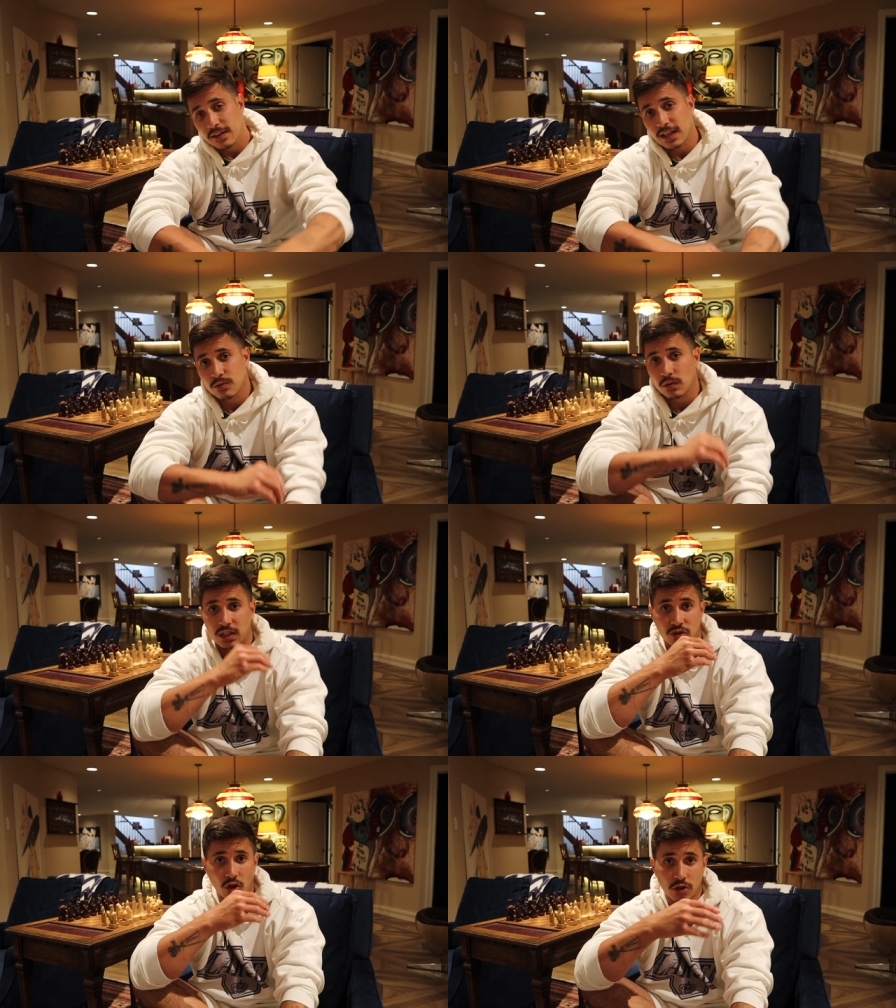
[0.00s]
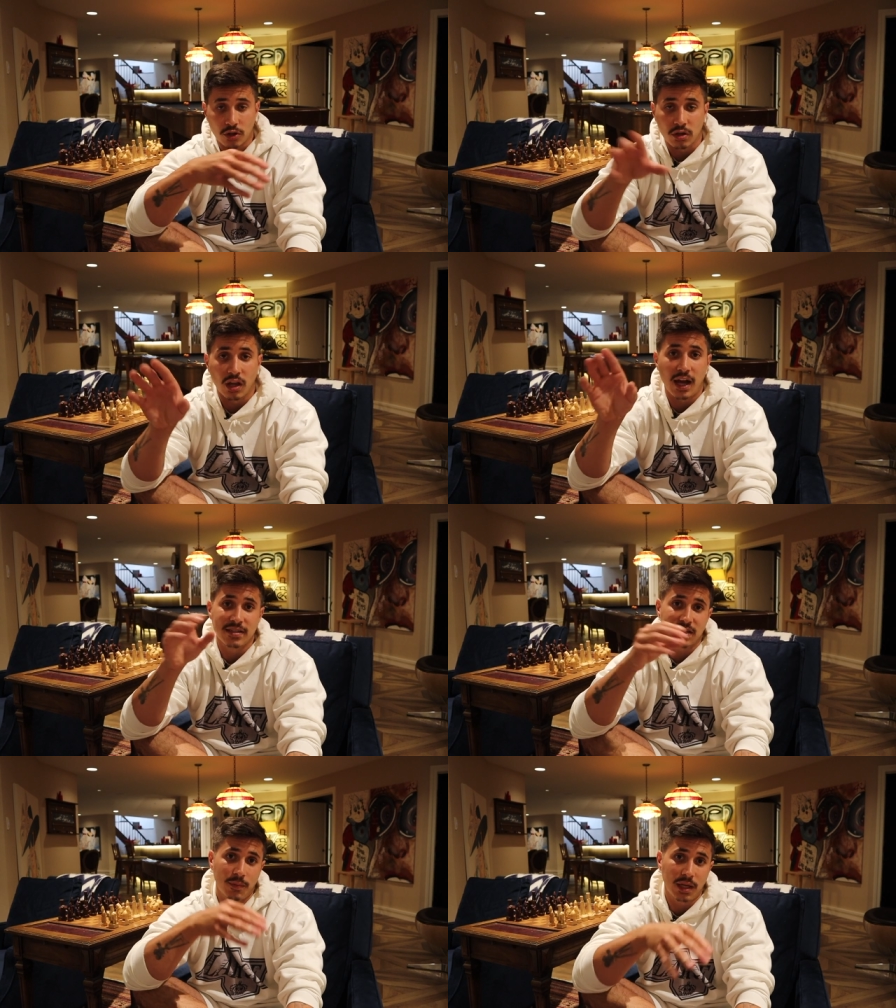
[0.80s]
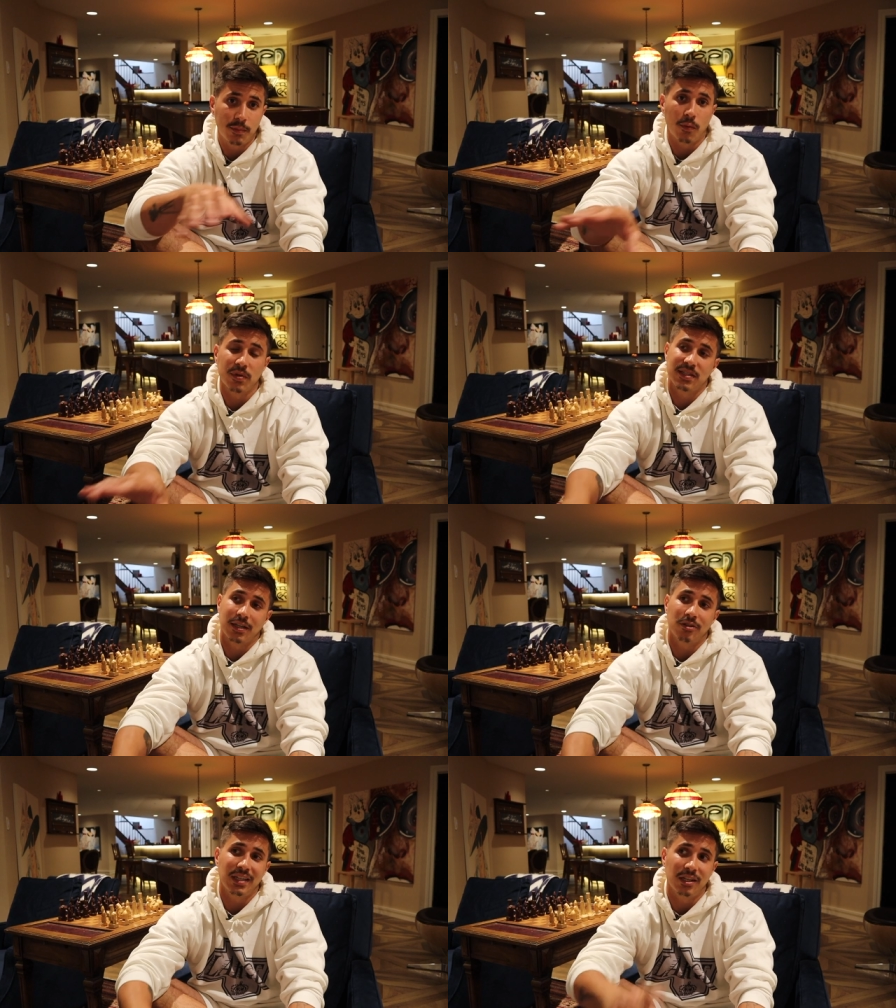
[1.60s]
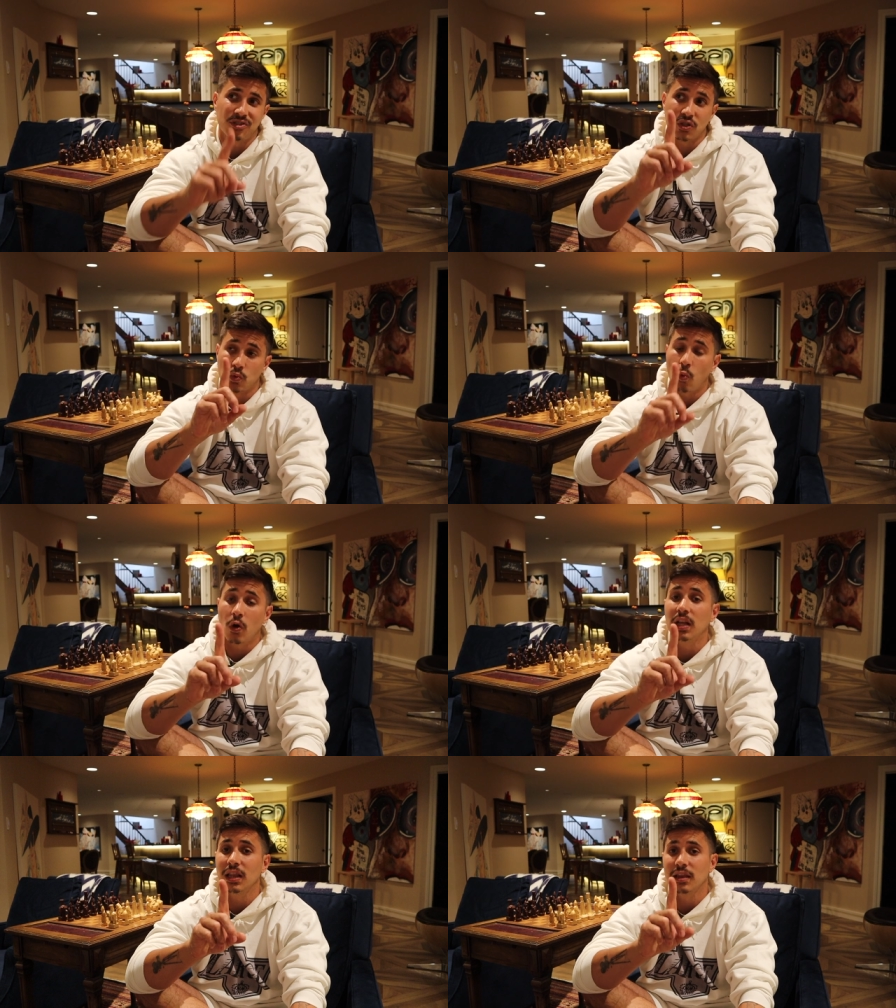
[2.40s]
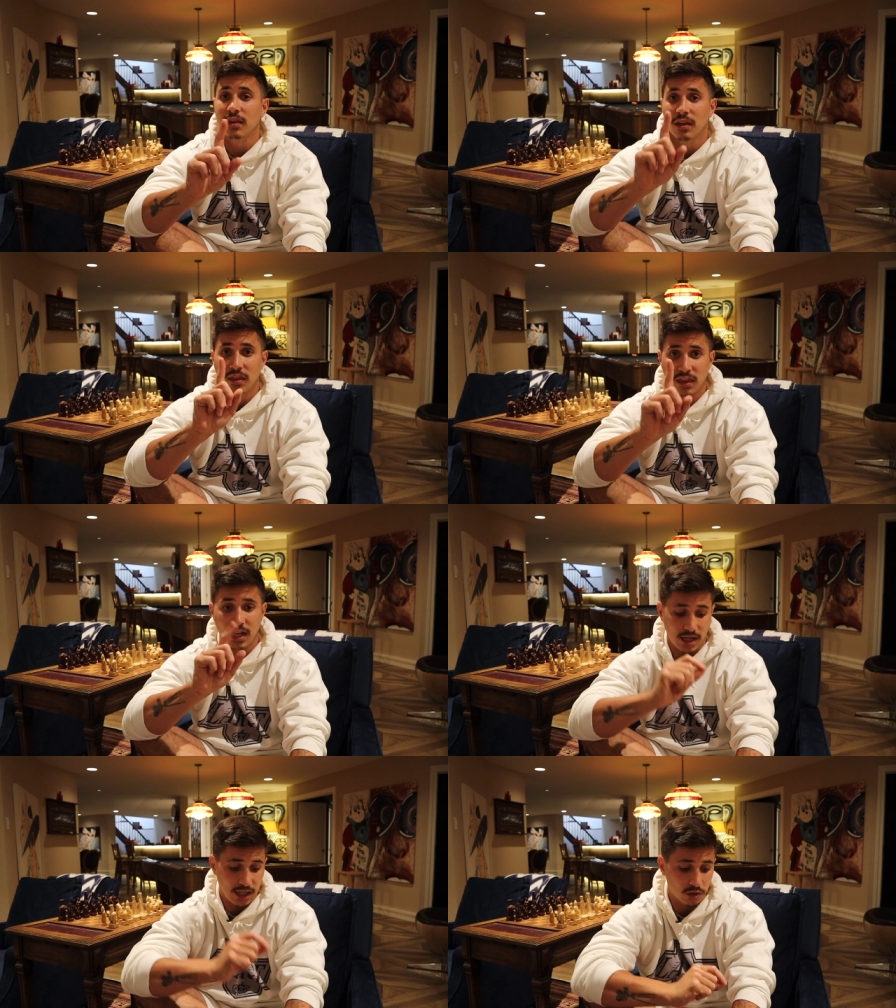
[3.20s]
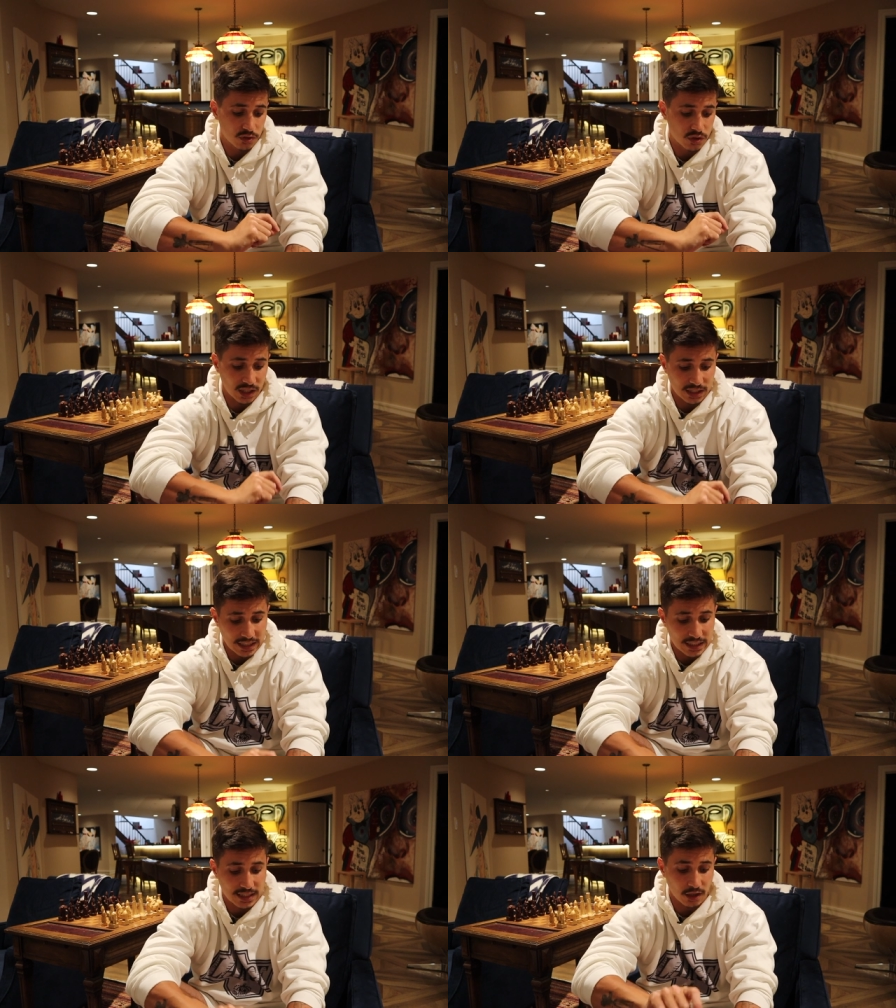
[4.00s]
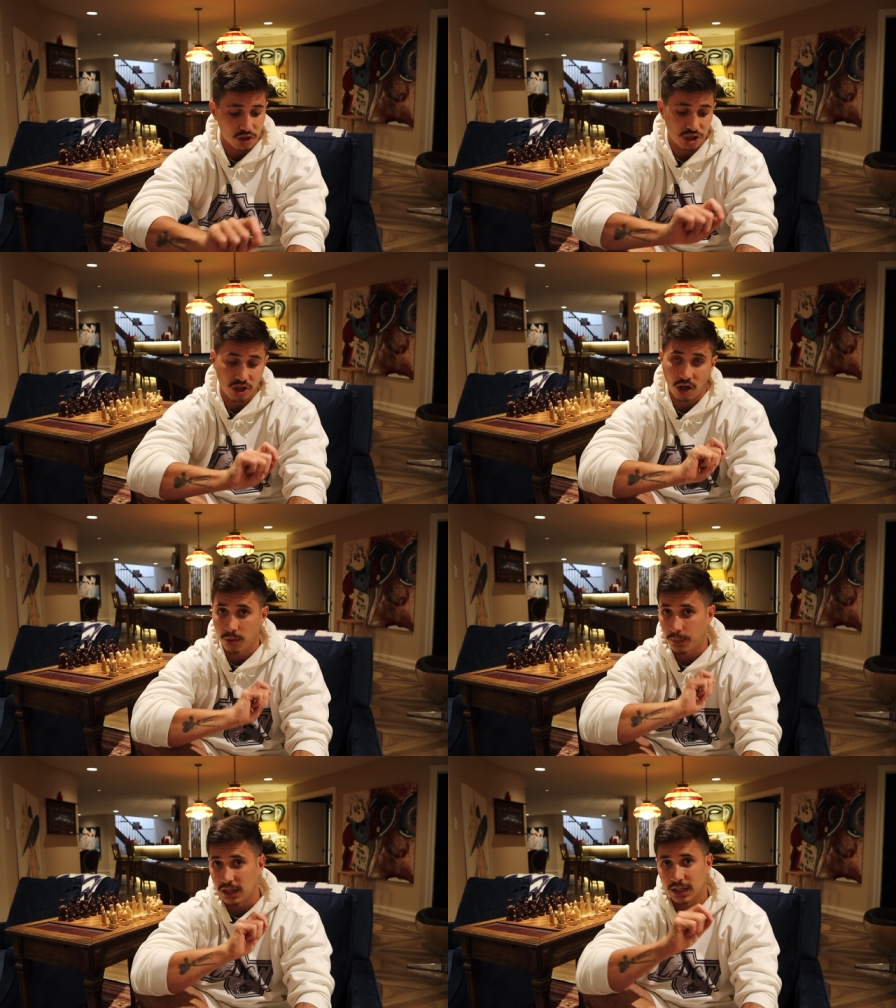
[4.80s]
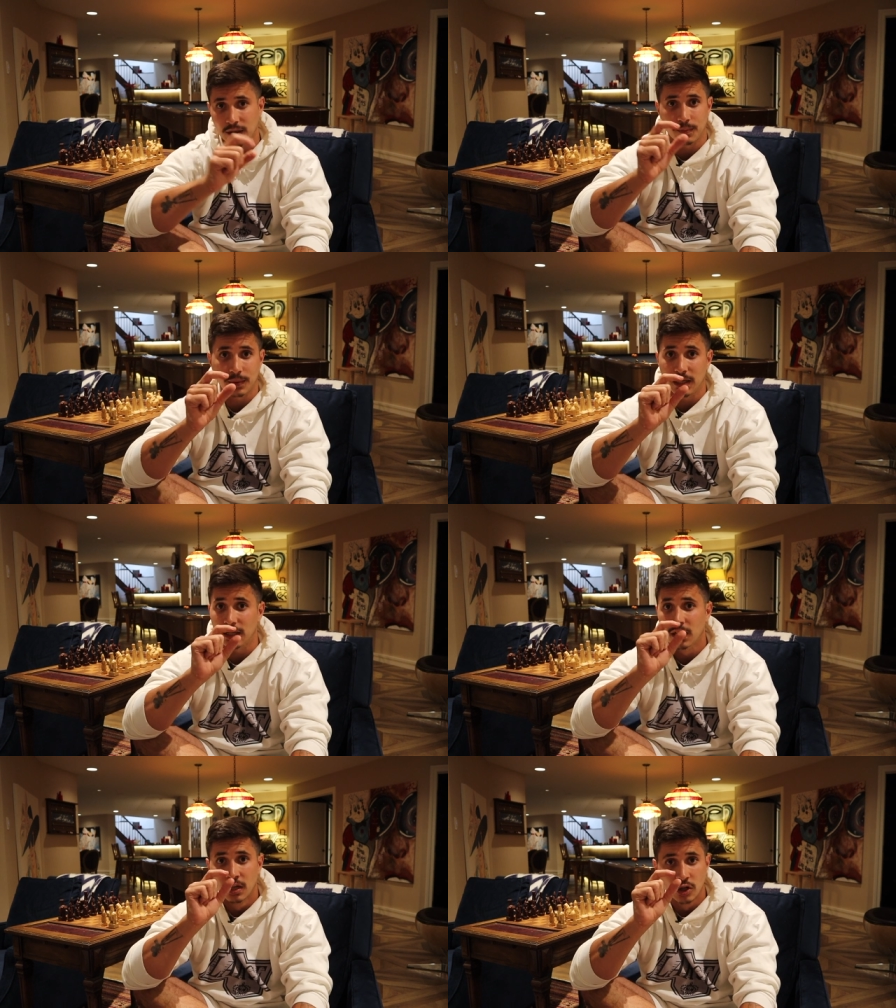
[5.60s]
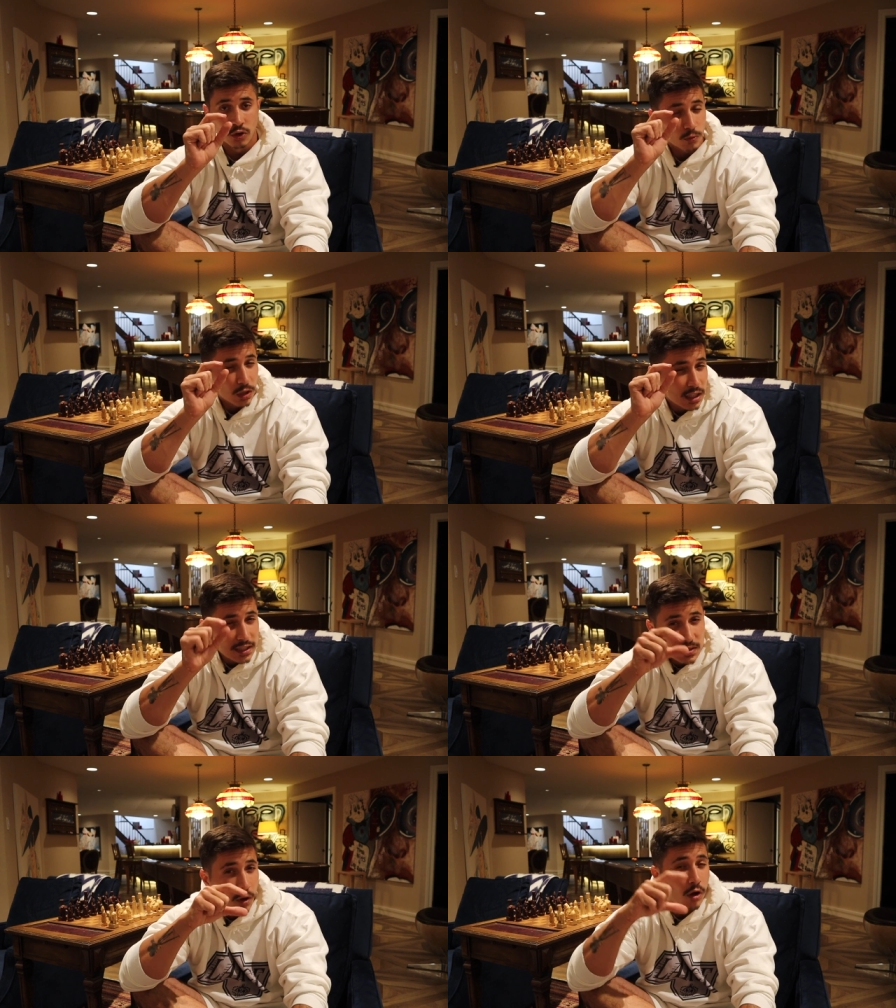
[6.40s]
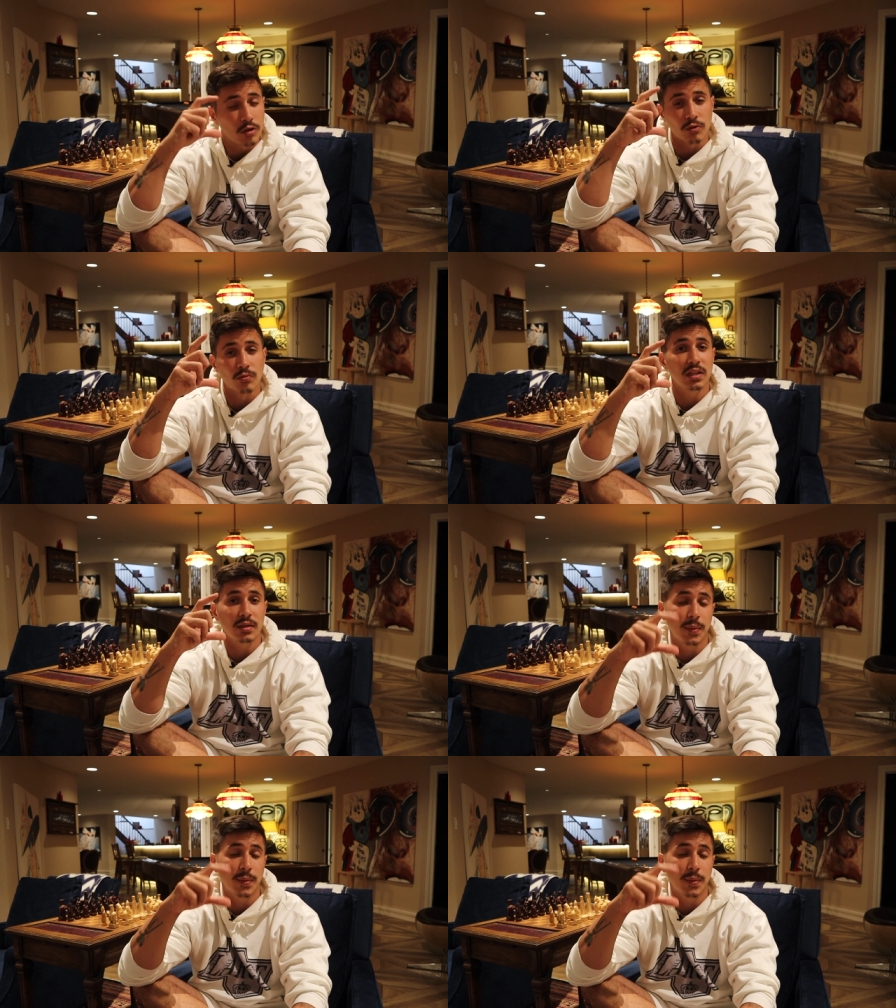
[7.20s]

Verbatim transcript: and that's where like darker lines come in, but with single needle, it's just one thin needle so the detail is sharp and it can be really small or really